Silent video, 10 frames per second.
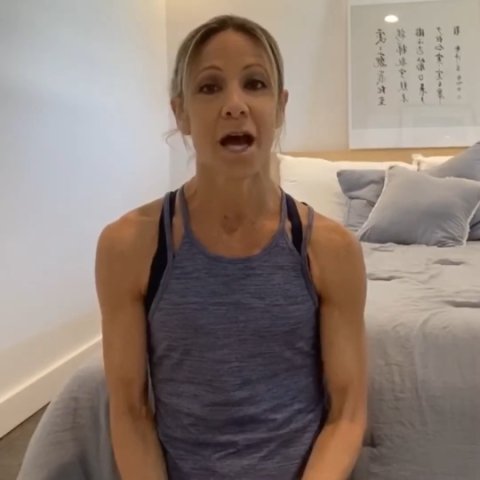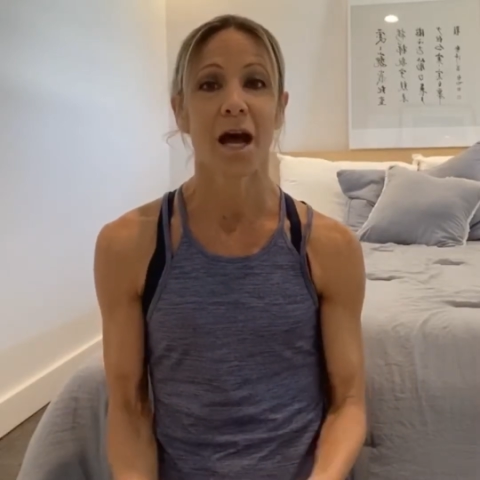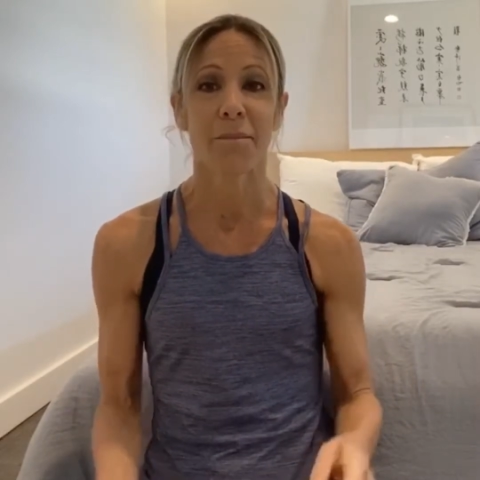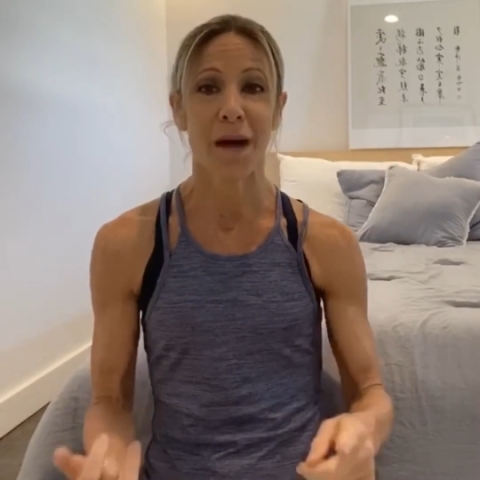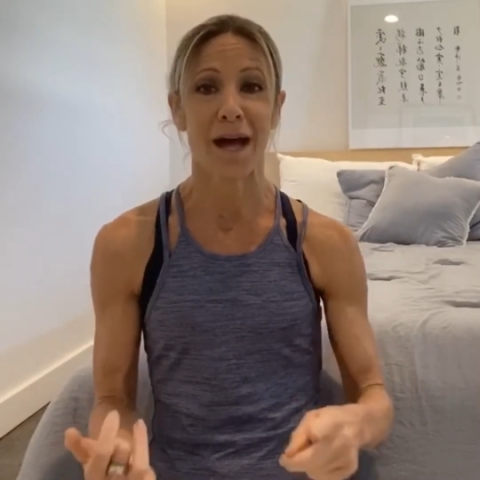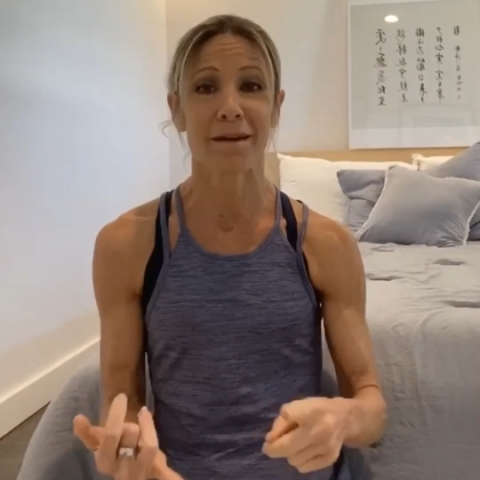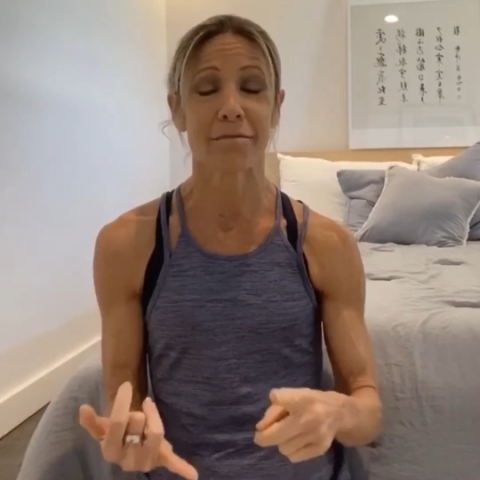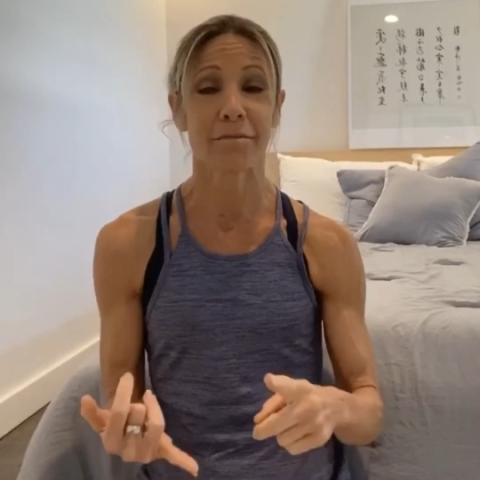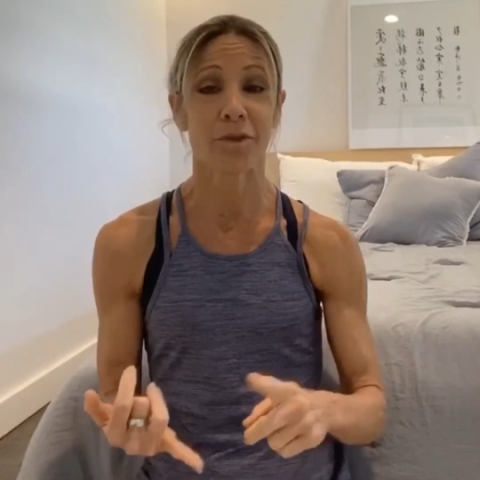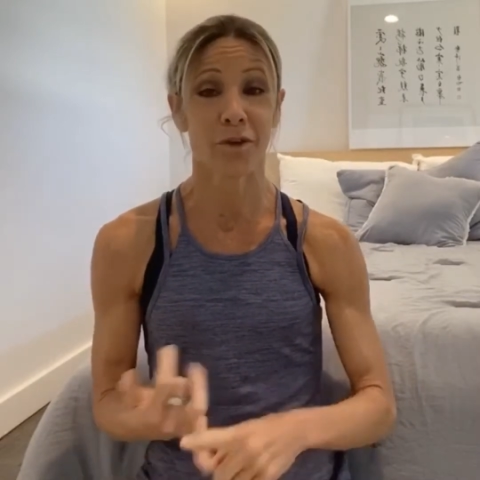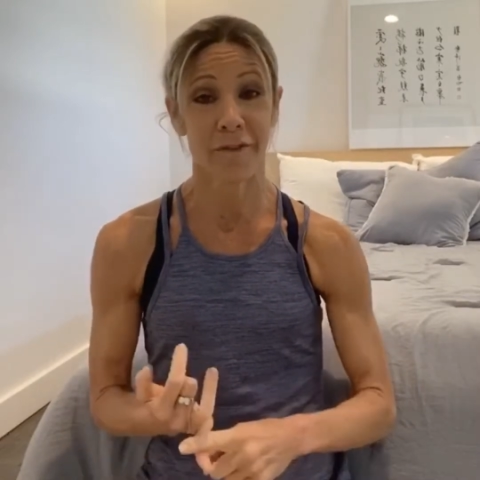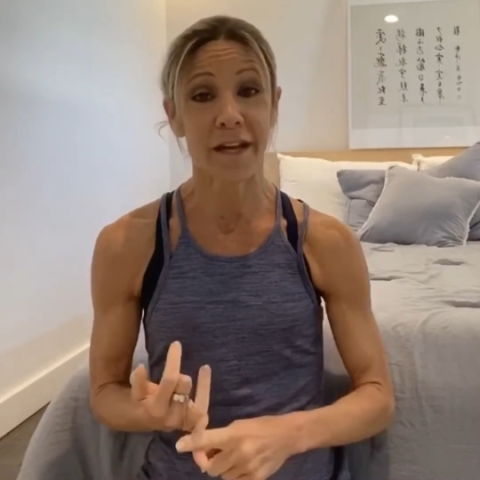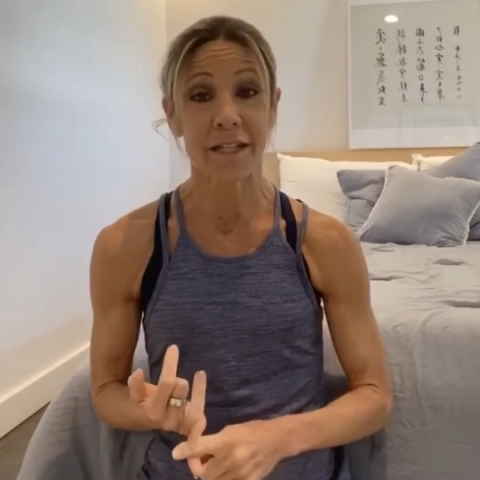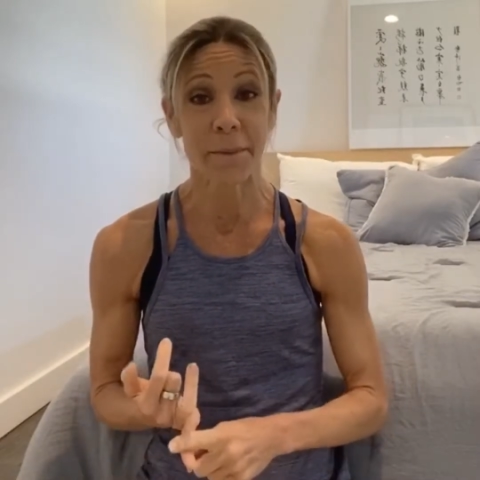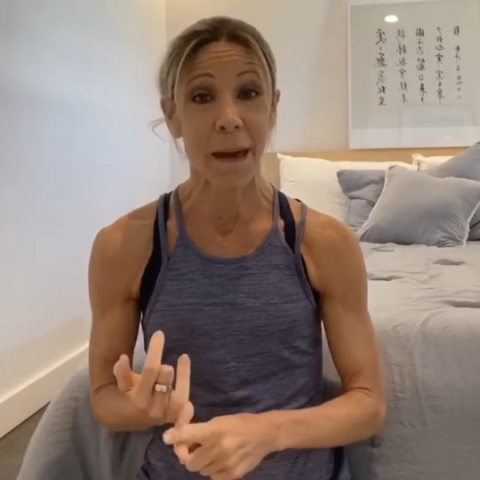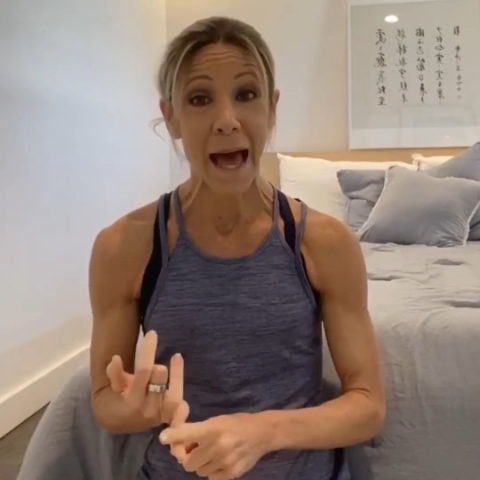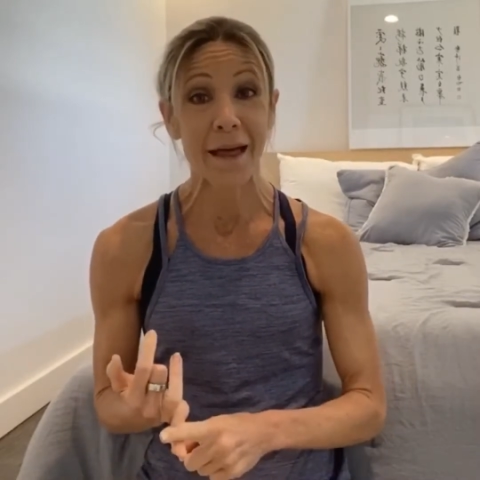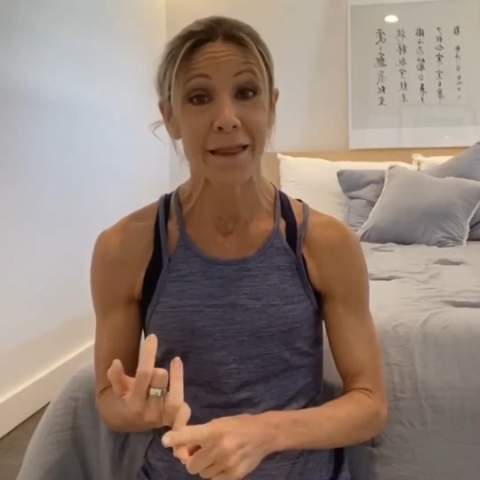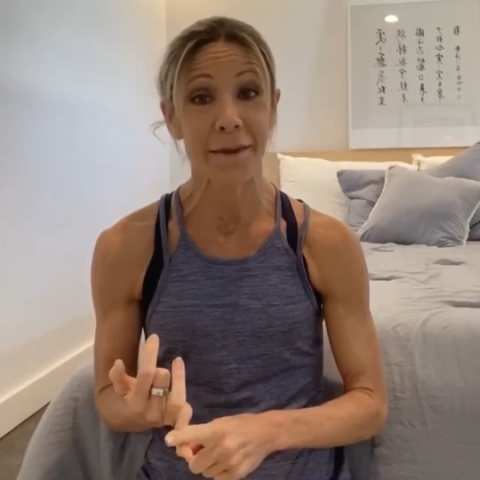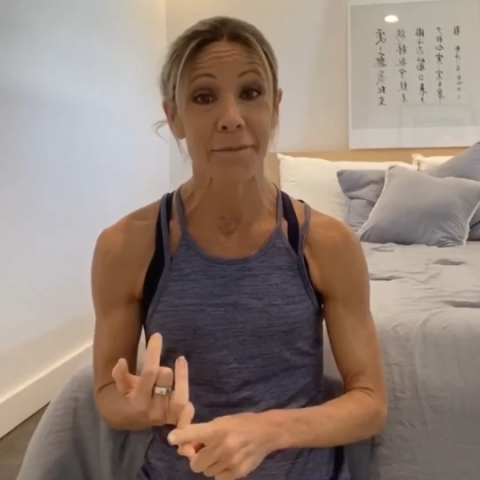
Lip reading: but they're failing math.